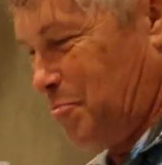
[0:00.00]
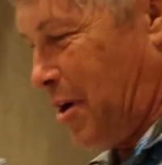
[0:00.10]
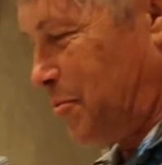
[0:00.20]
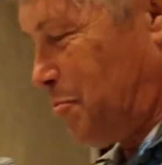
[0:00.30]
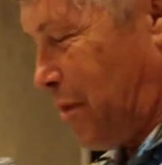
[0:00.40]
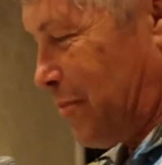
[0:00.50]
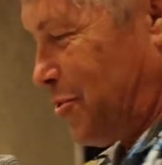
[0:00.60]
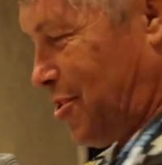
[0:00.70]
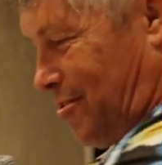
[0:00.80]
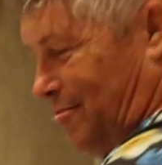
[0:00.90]

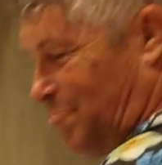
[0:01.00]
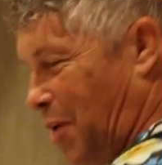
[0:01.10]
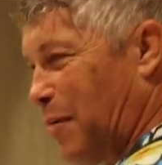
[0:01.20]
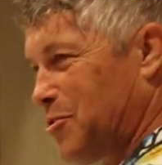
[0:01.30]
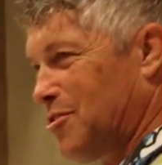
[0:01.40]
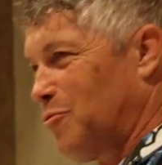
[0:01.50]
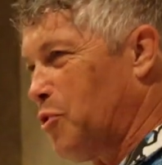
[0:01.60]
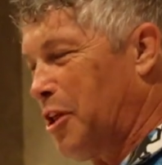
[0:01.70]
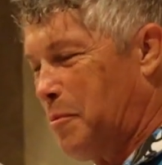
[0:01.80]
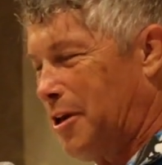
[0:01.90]
Bob's
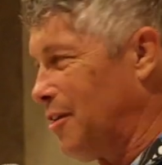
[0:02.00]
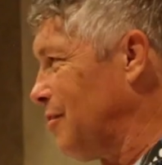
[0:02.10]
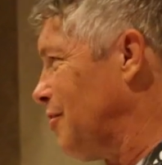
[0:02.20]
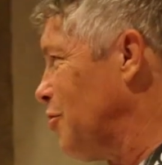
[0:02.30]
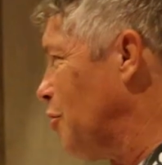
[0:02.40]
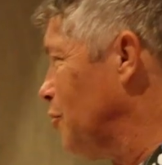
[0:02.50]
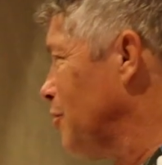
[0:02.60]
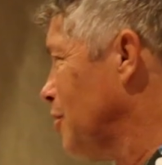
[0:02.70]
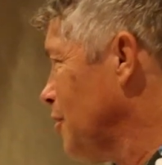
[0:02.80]
really been, you know,